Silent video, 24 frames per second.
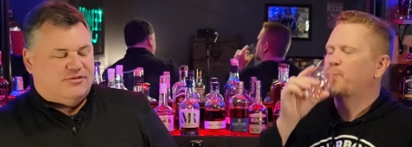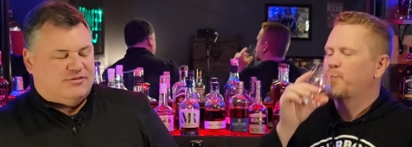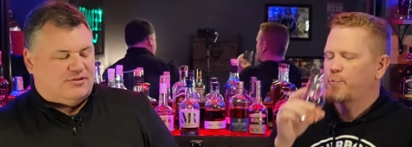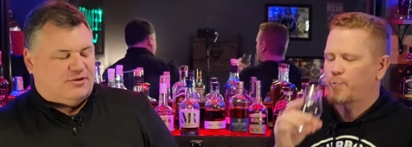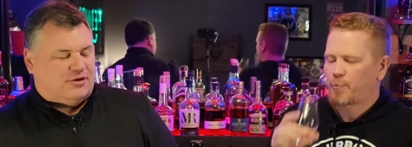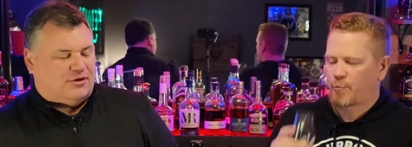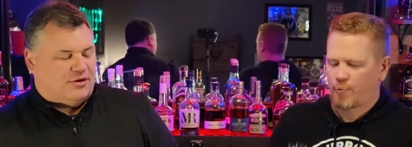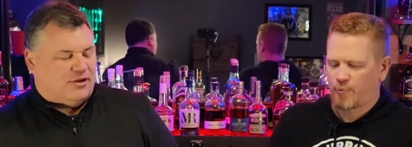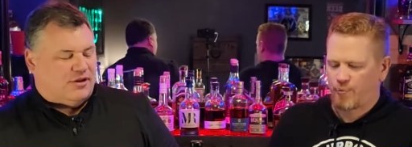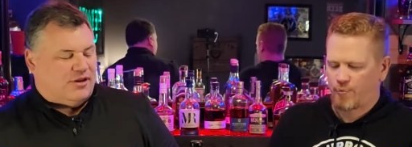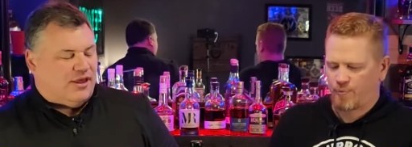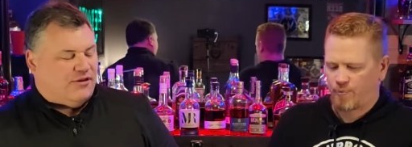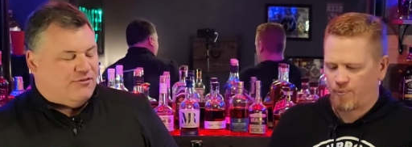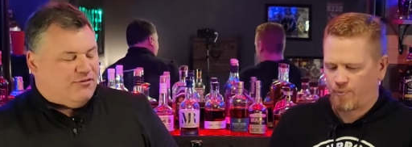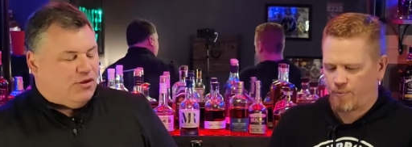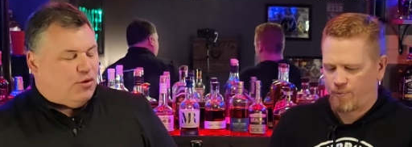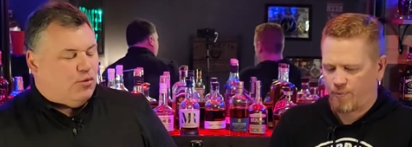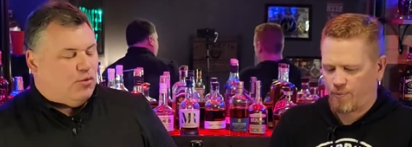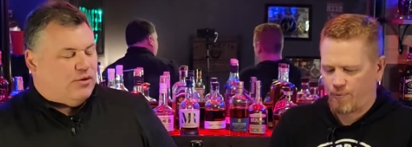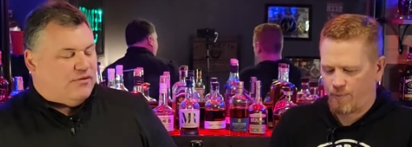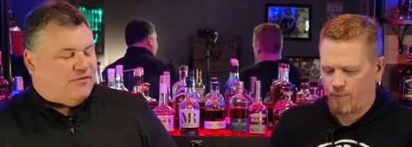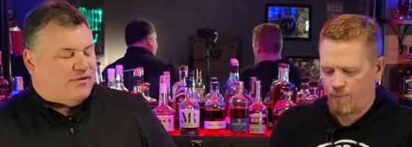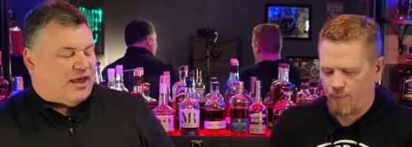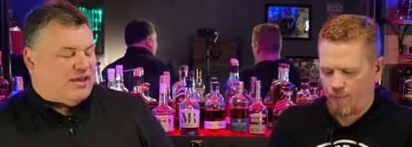Speaker 1: started, if you
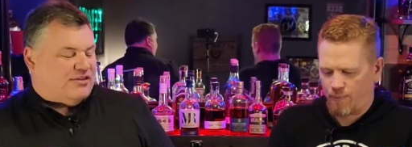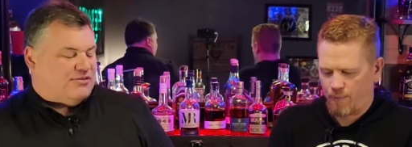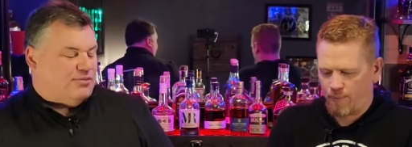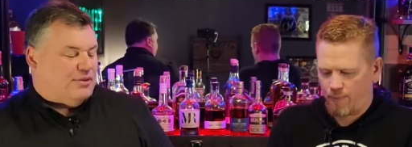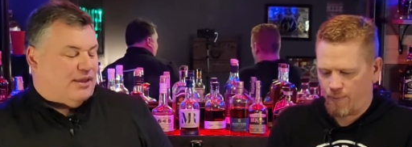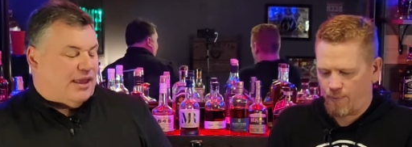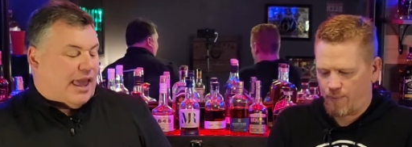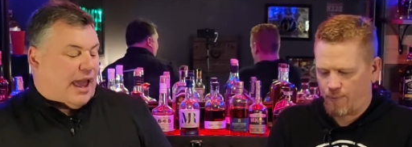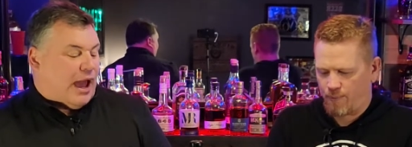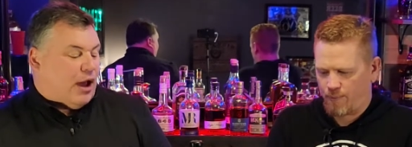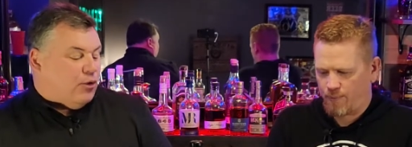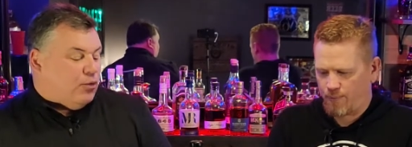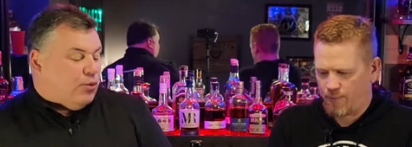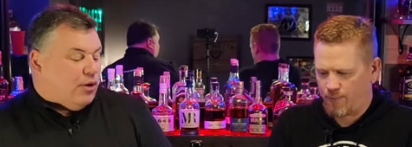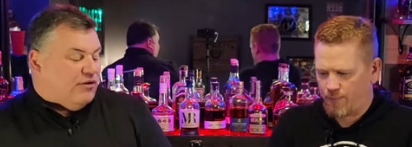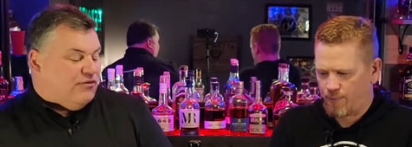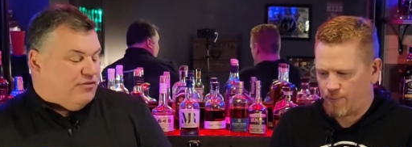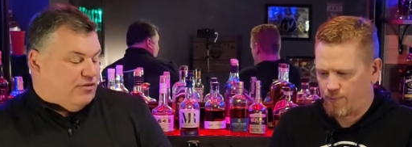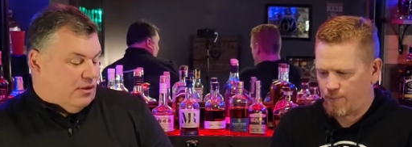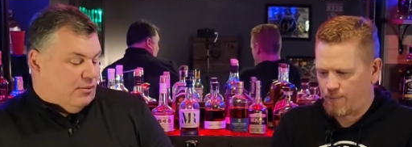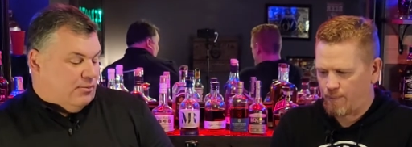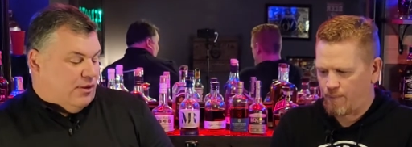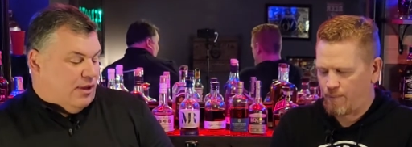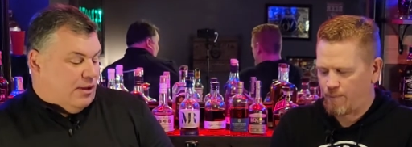would have asked me how do I
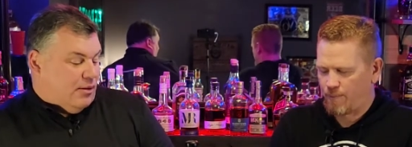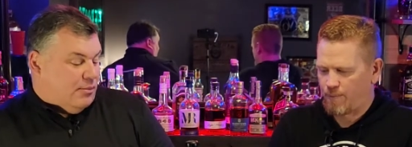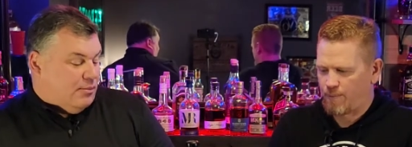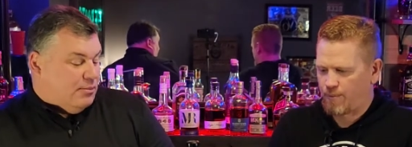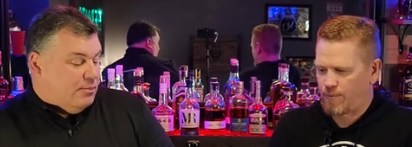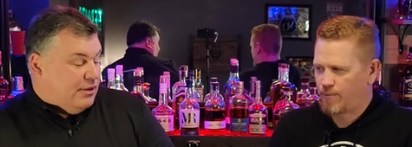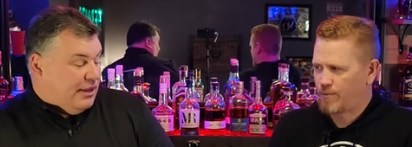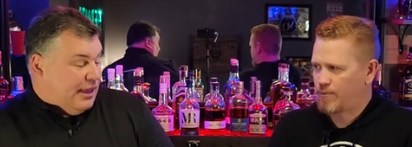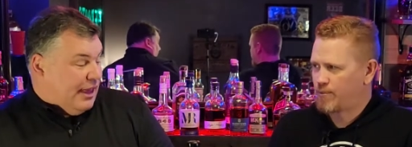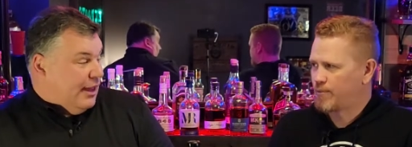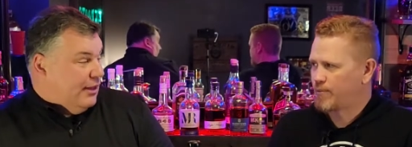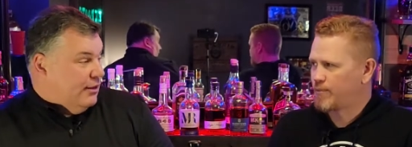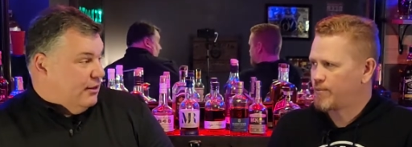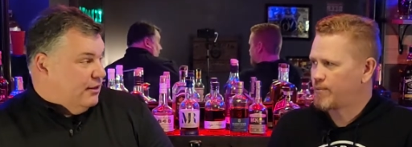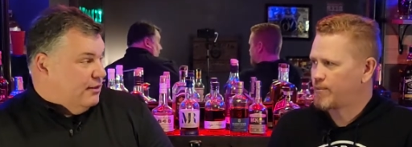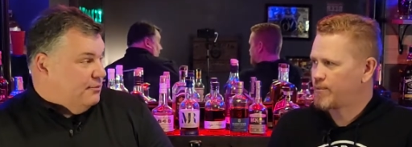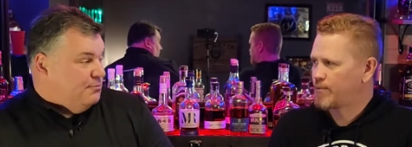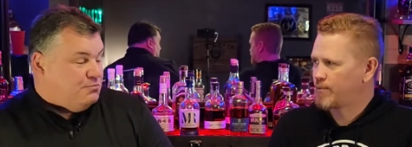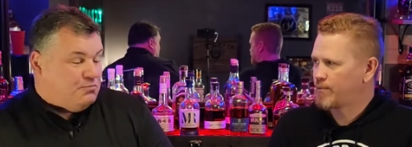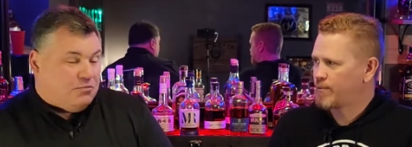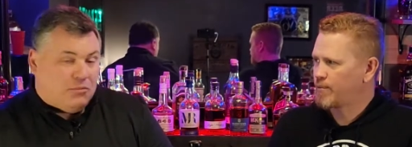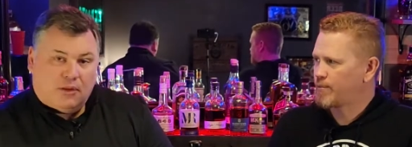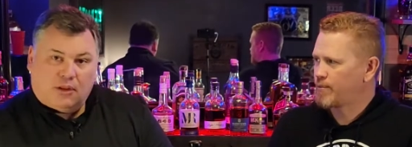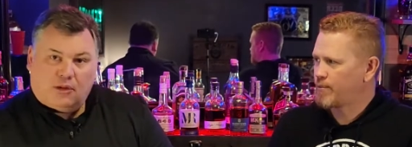feel about Macallan,
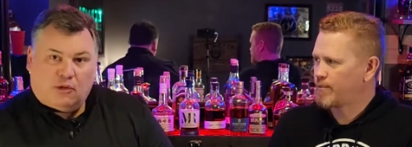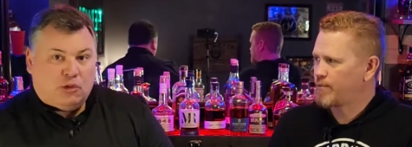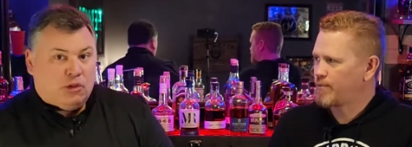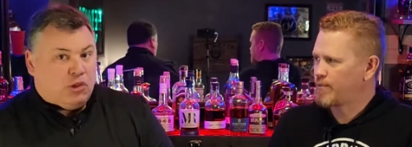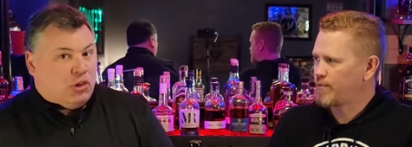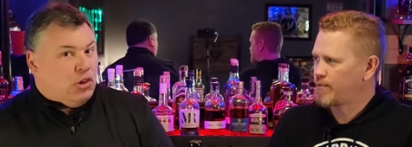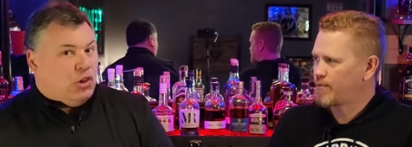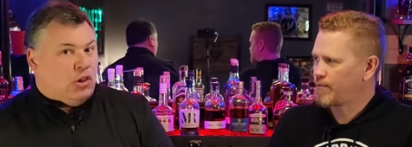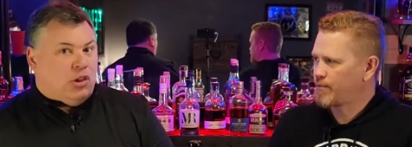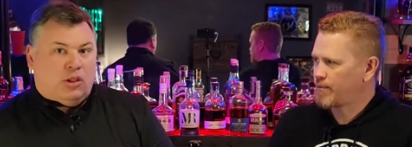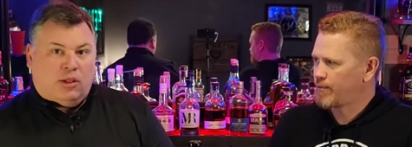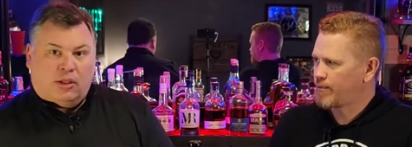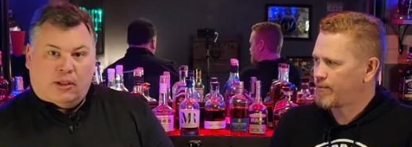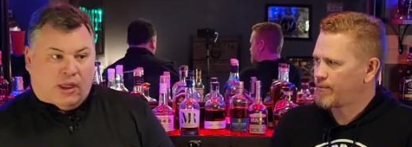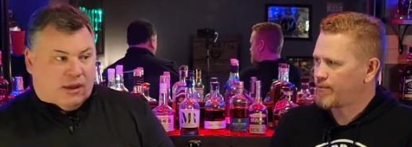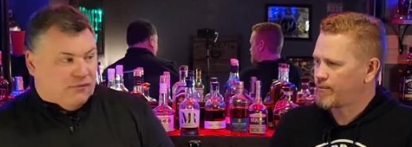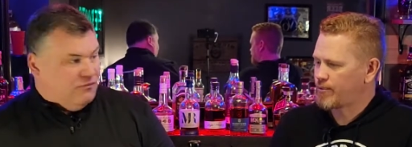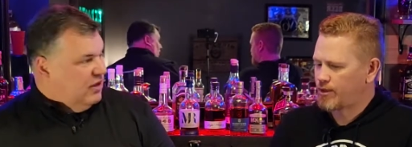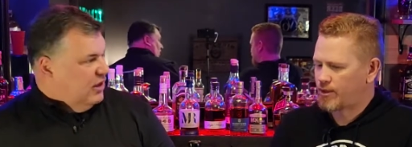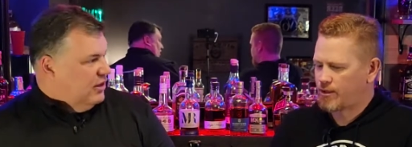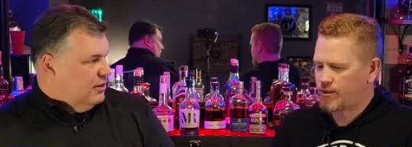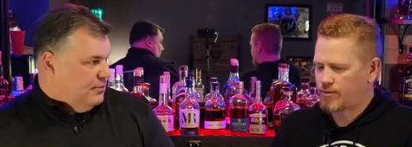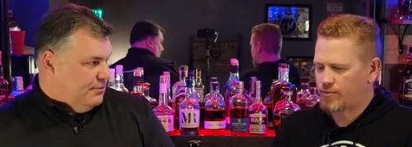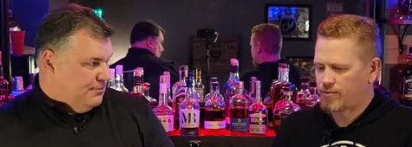mm-hmm. love
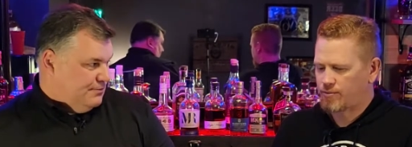it.